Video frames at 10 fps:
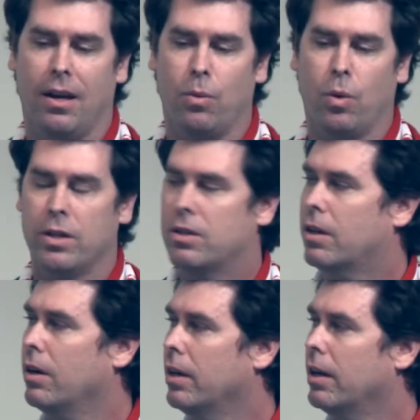And one
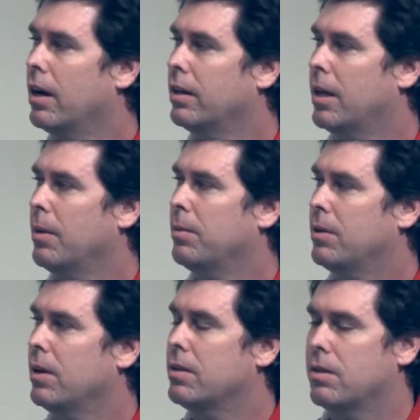security guard came up
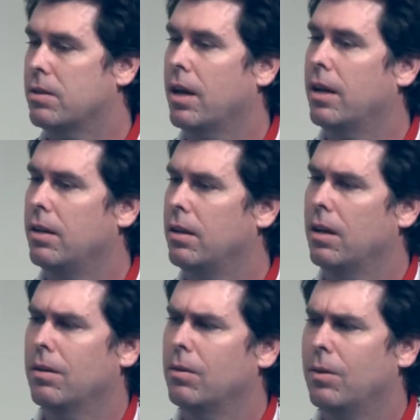to us and said, you
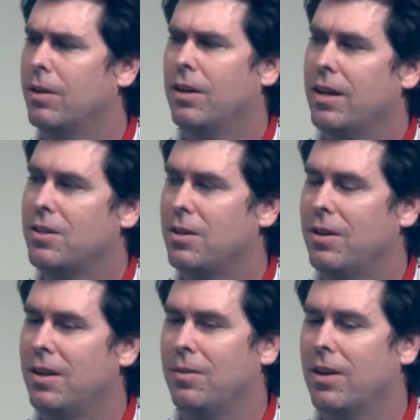know, what are you guys
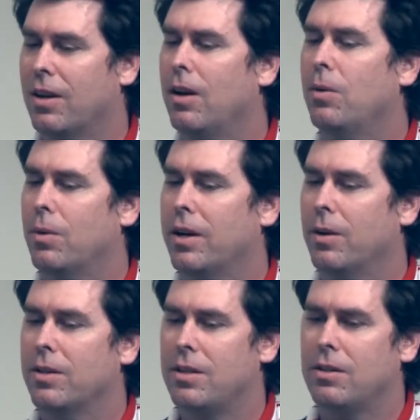doing? And we're like, oh, we're
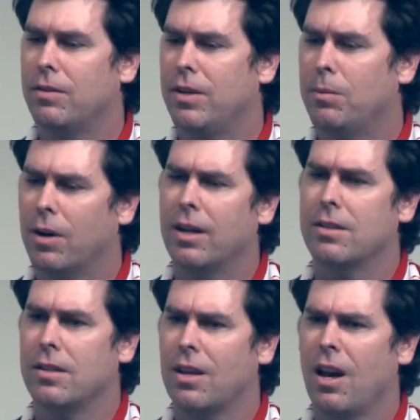here with Tito
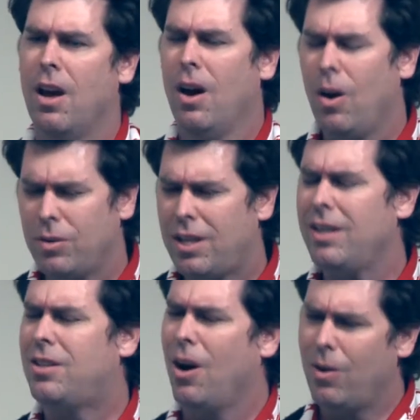Fimbres. And he's like, oh,
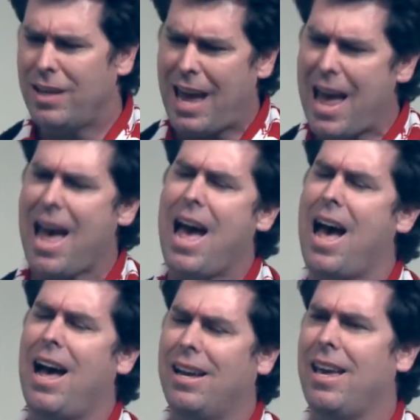Tito,
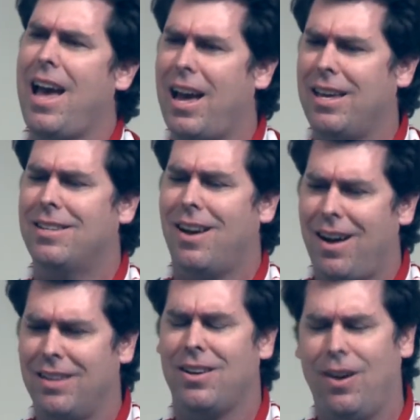yeah, he's
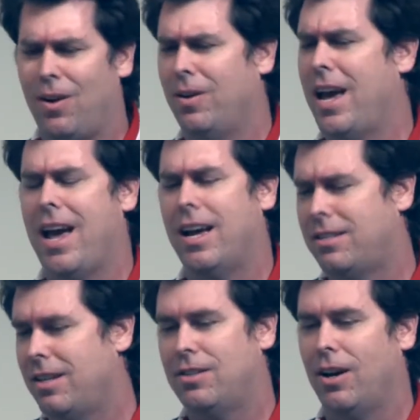awesome. Oh, yeah,
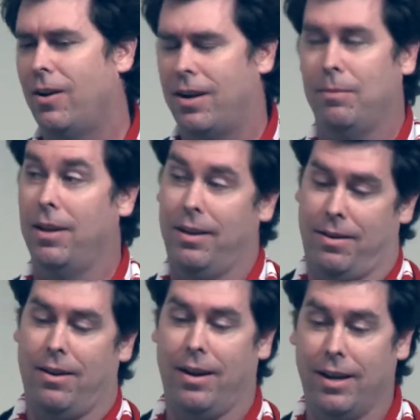Tito. And I'm like,
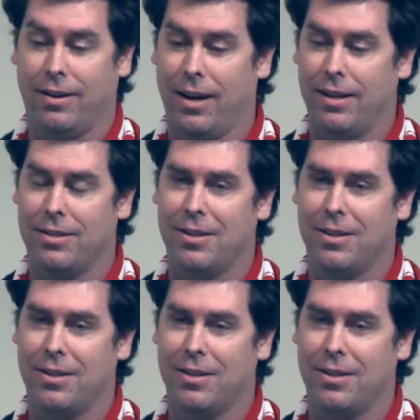all right, great.